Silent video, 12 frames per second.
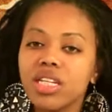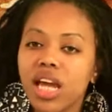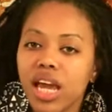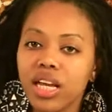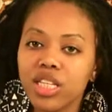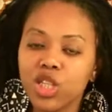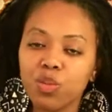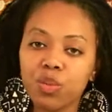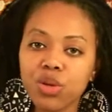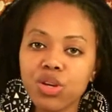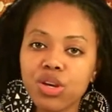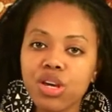
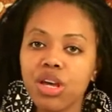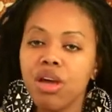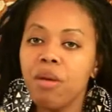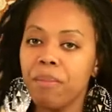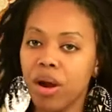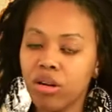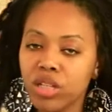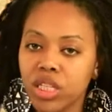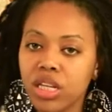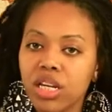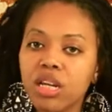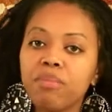textbook
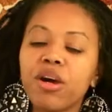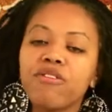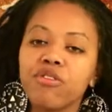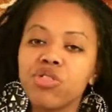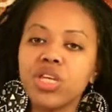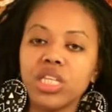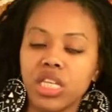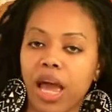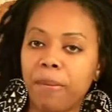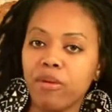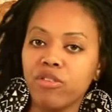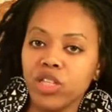person, but for this
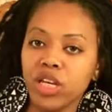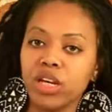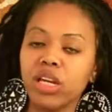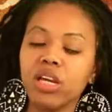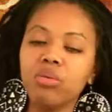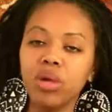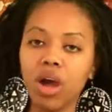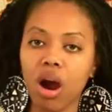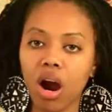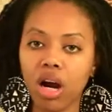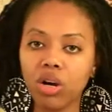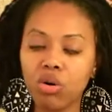type of study, we
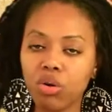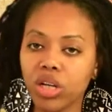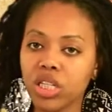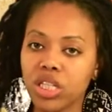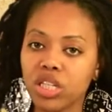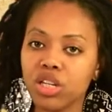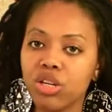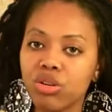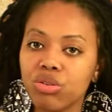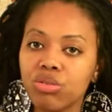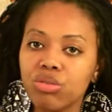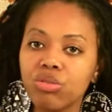are going to
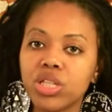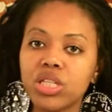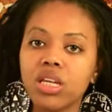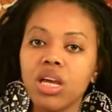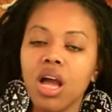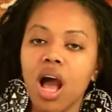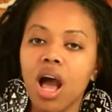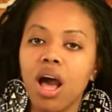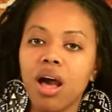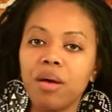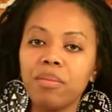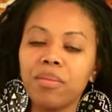use
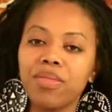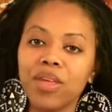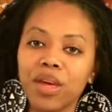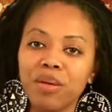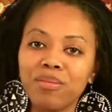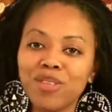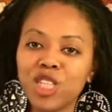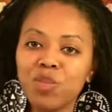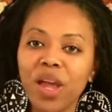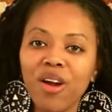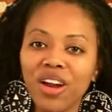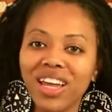um, them
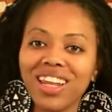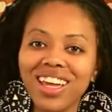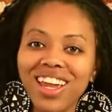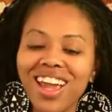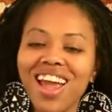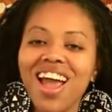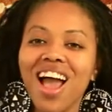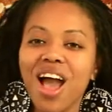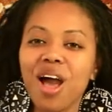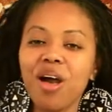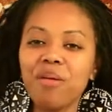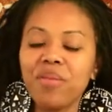sparingly.
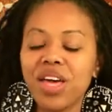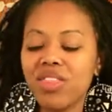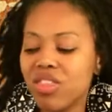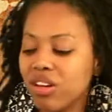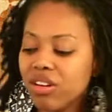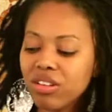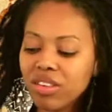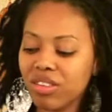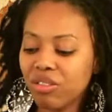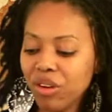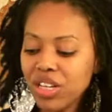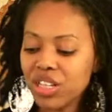Um, and the,
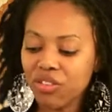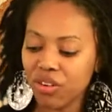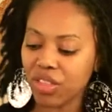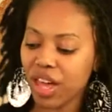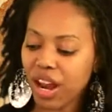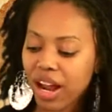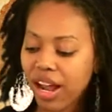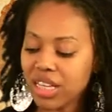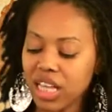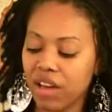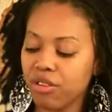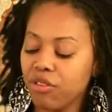the reason for that, I guess
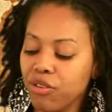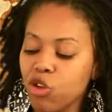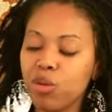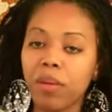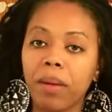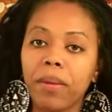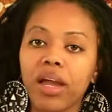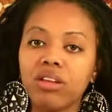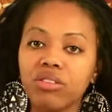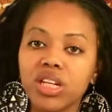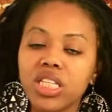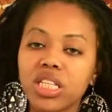I have a few, but my main
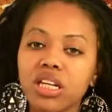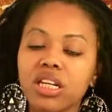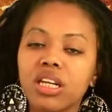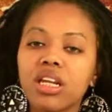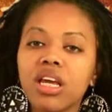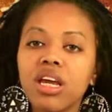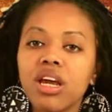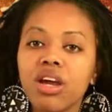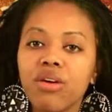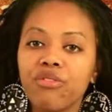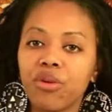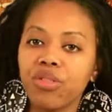reason
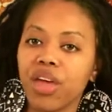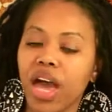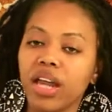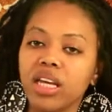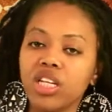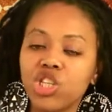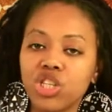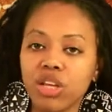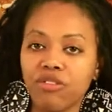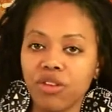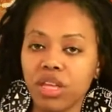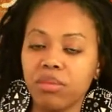for that is
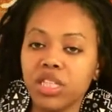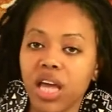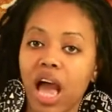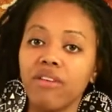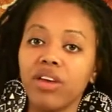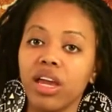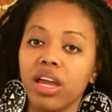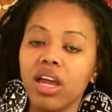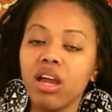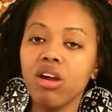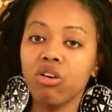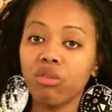for them to have a
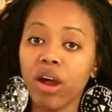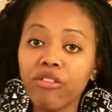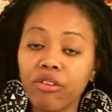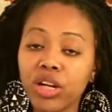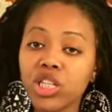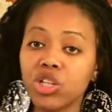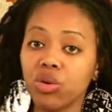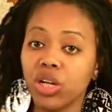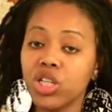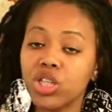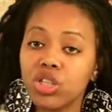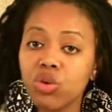reference or a
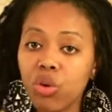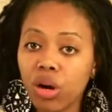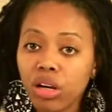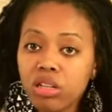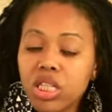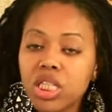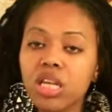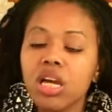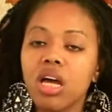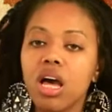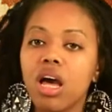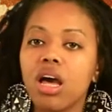source
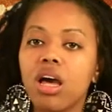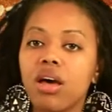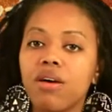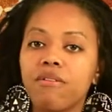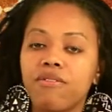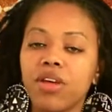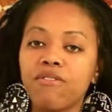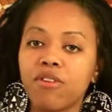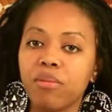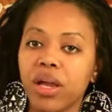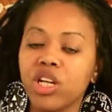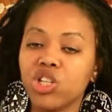of
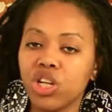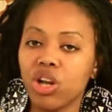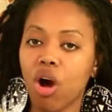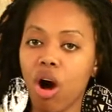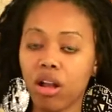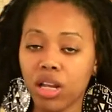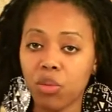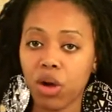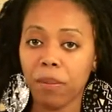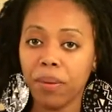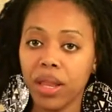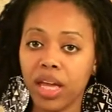information all in
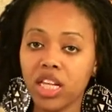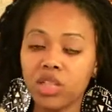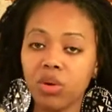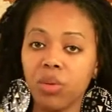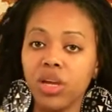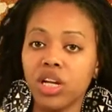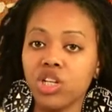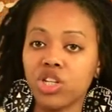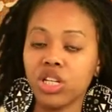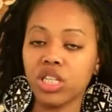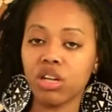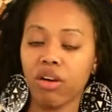one place where we can
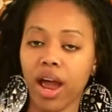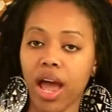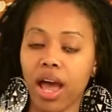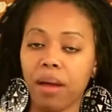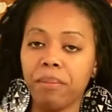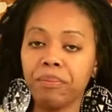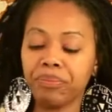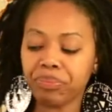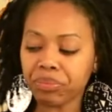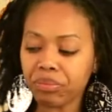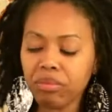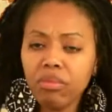just grab
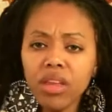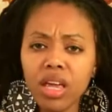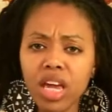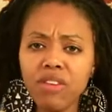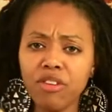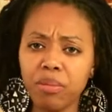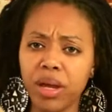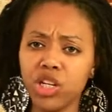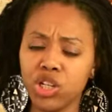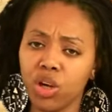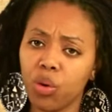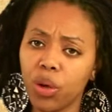
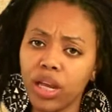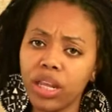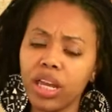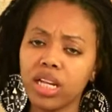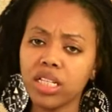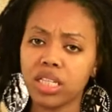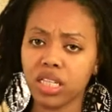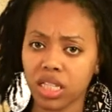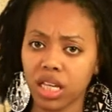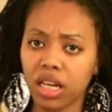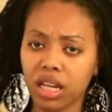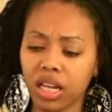information quickly and
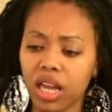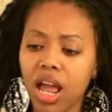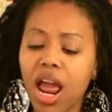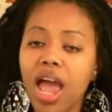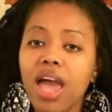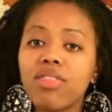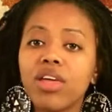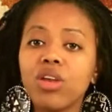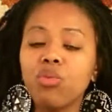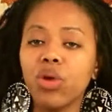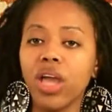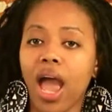succinctly. And
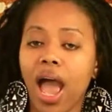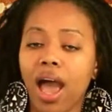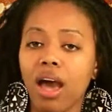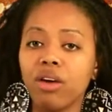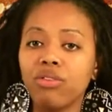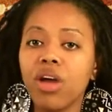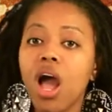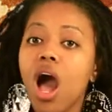then we have